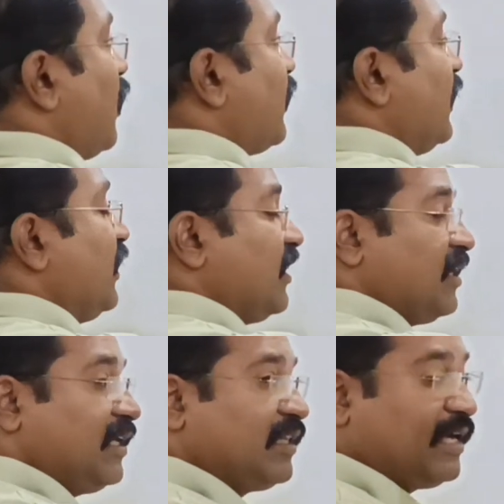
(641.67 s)
talking
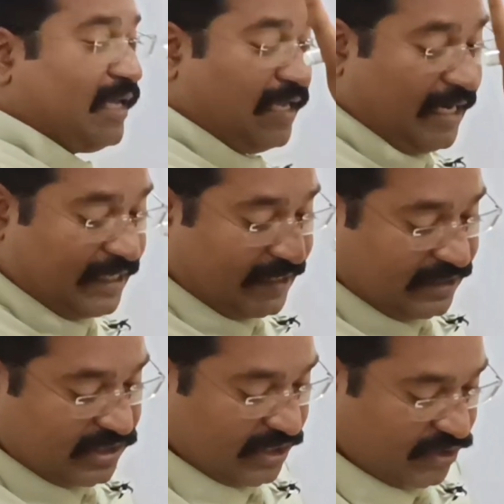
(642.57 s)
in the
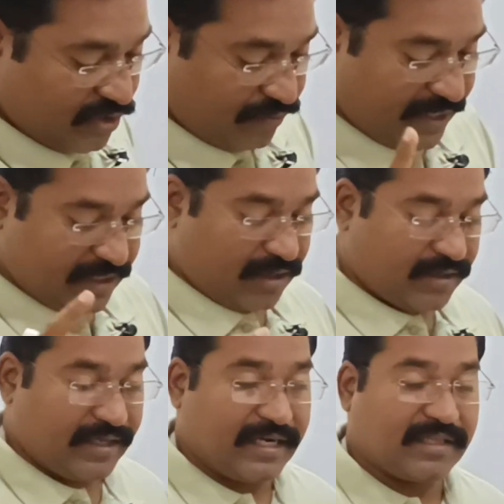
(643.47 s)
18th century. We are
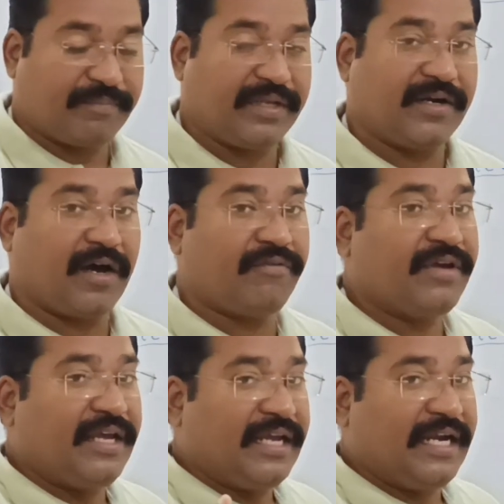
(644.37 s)
talking at the period
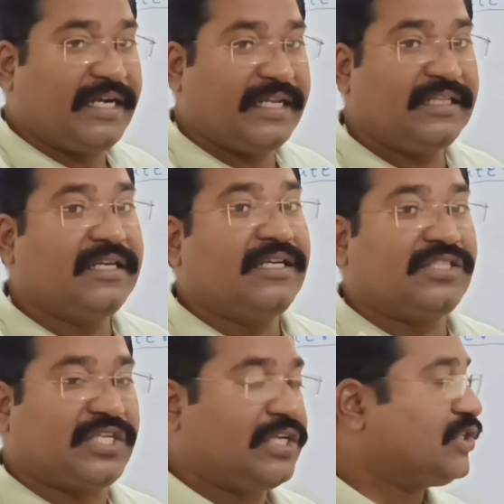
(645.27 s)
of 18th
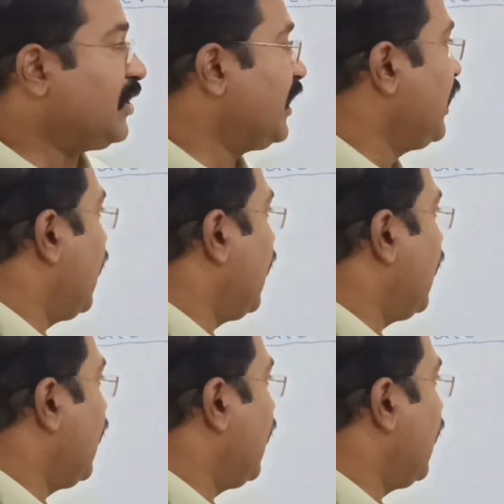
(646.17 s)
century.